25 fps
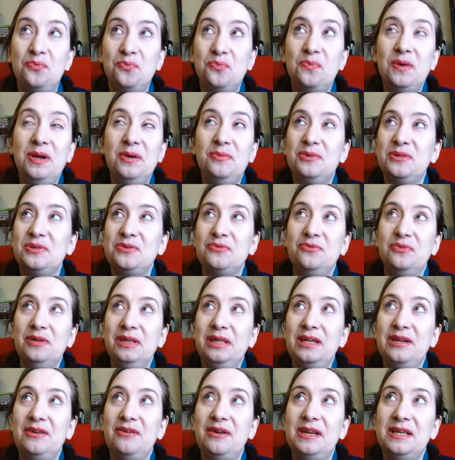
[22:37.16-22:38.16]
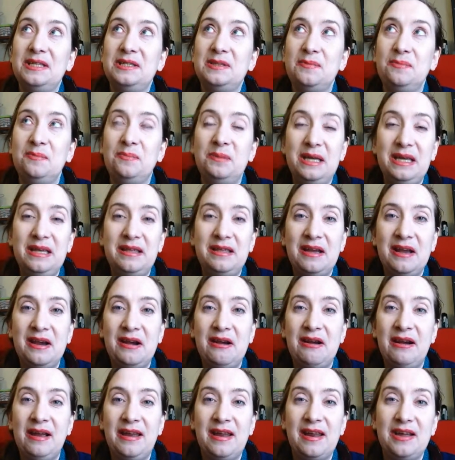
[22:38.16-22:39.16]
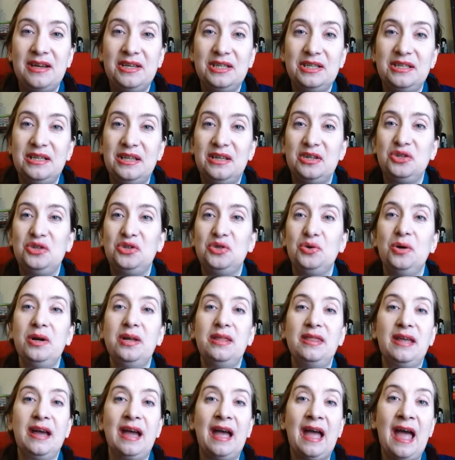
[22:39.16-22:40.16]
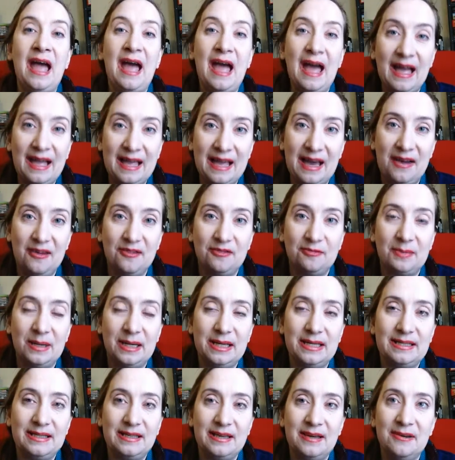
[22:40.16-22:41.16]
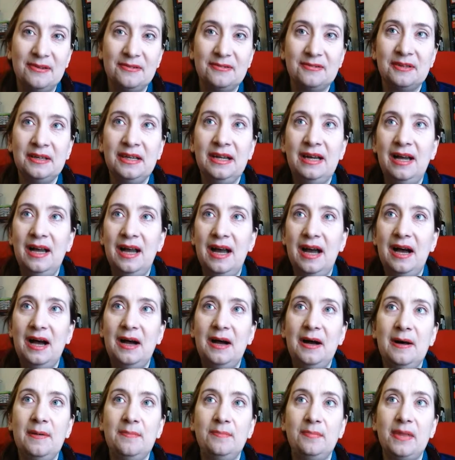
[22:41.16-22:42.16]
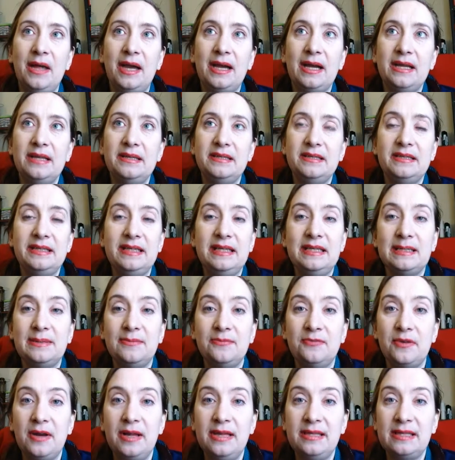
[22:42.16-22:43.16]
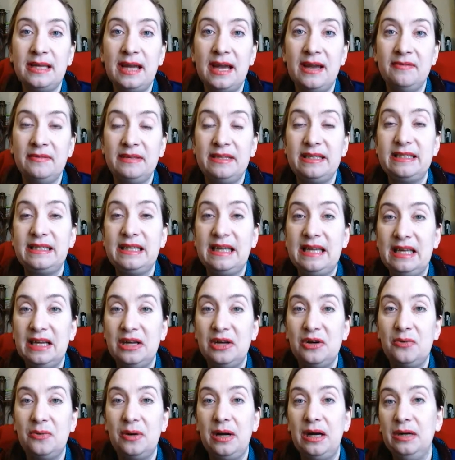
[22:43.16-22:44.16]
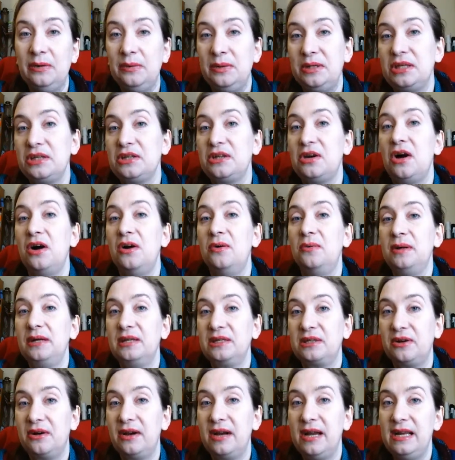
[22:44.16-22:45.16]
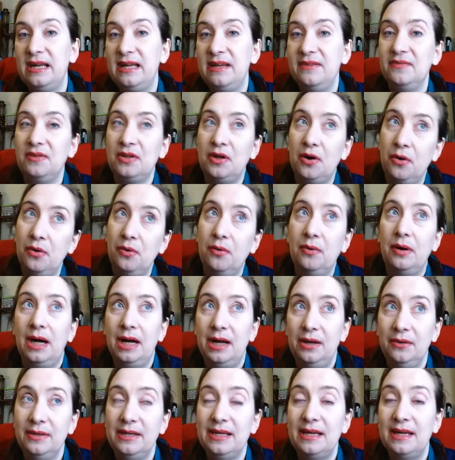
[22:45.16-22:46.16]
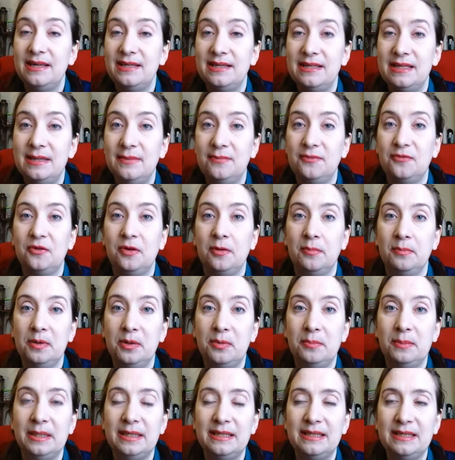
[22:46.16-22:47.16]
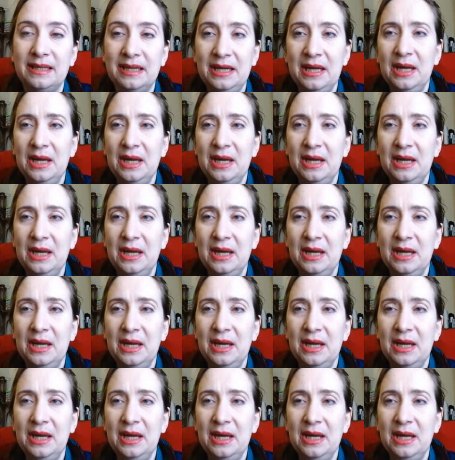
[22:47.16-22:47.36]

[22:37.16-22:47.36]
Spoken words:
it was really great to be there, and I just enjoyed the heck out of myself. I got to see some friends I haven't seen in a while, which is always great, even though I only got to see them for a moment.